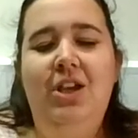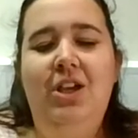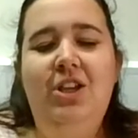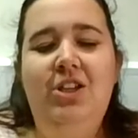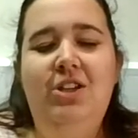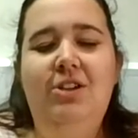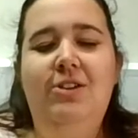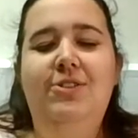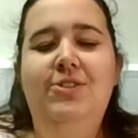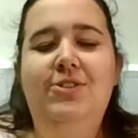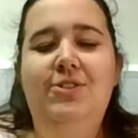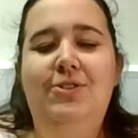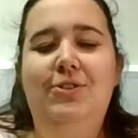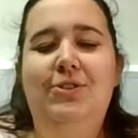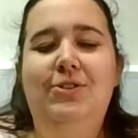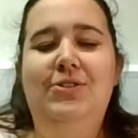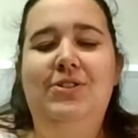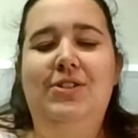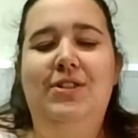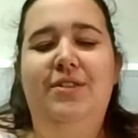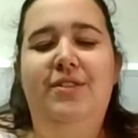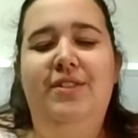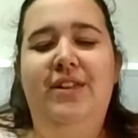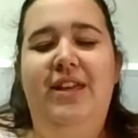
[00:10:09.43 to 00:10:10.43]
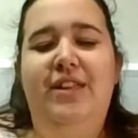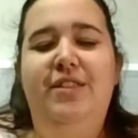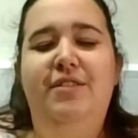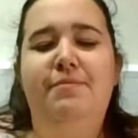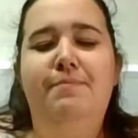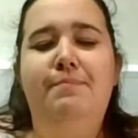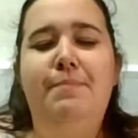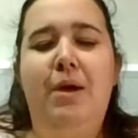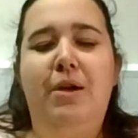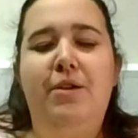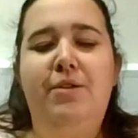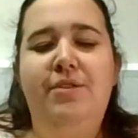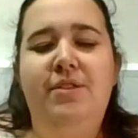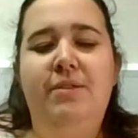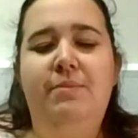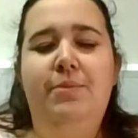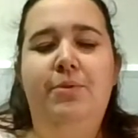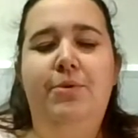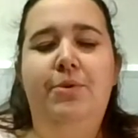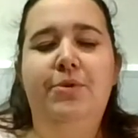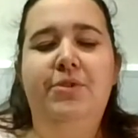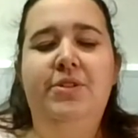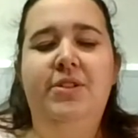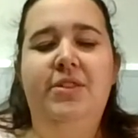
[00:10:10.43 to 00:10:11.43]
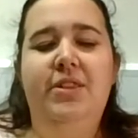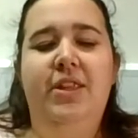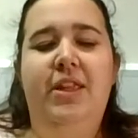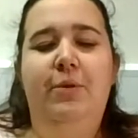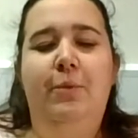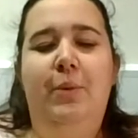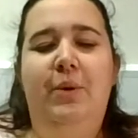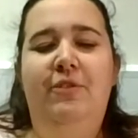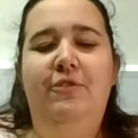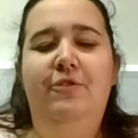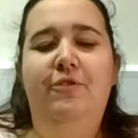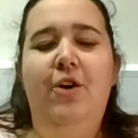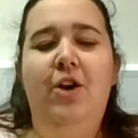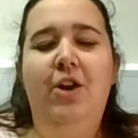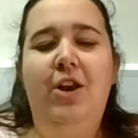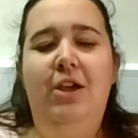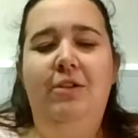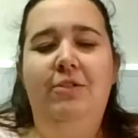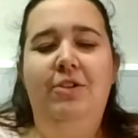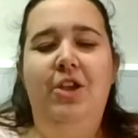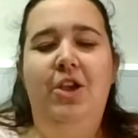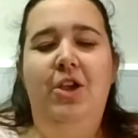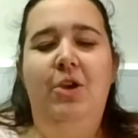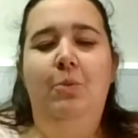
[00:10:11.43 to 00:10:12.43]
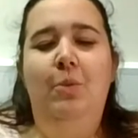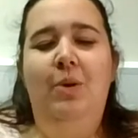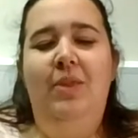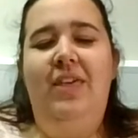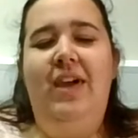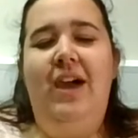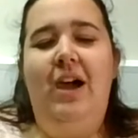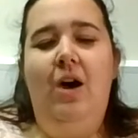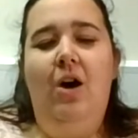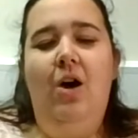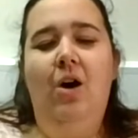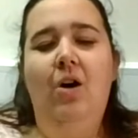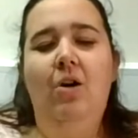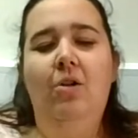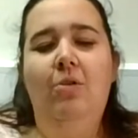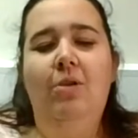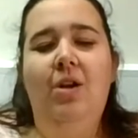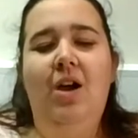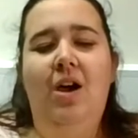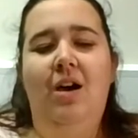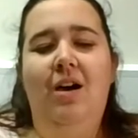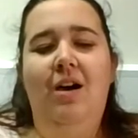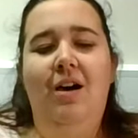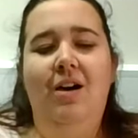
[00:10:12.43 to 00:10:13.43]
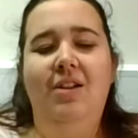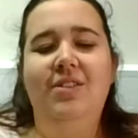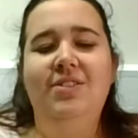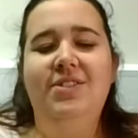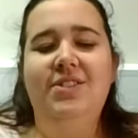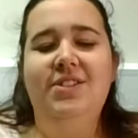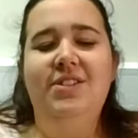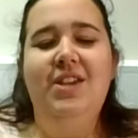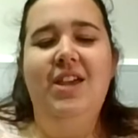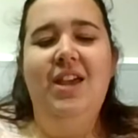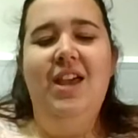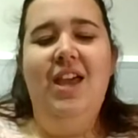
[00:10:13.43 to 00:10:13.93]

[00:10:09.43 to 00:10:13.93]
You taught us that it's most important that we follow you with our whole heart